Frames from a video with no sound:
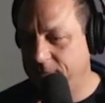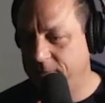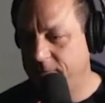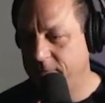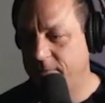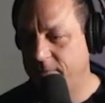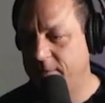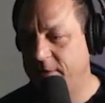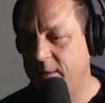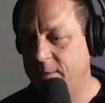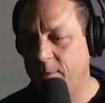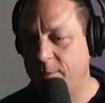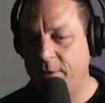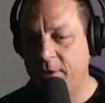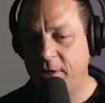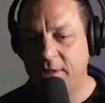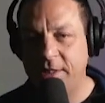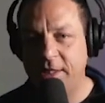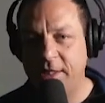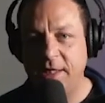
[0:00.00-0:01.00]
Selmer
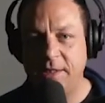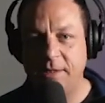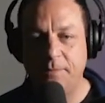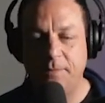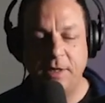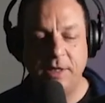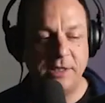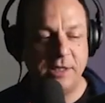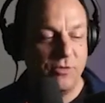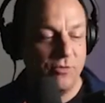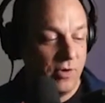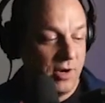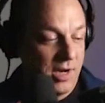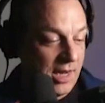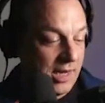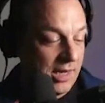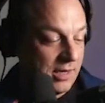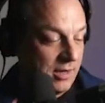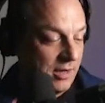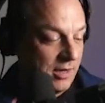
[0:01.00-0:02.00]
Mark VI. It's a
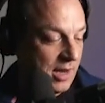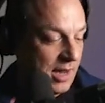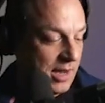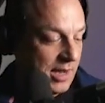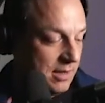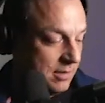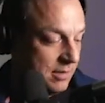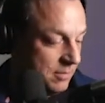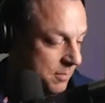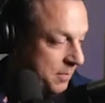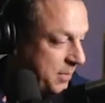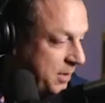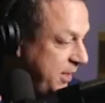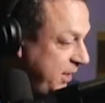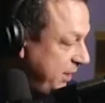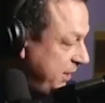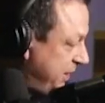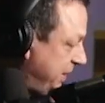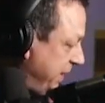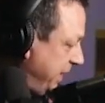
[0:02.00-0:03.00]
really late
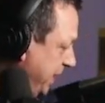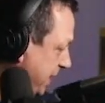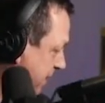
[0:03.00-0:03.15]
Mark VI,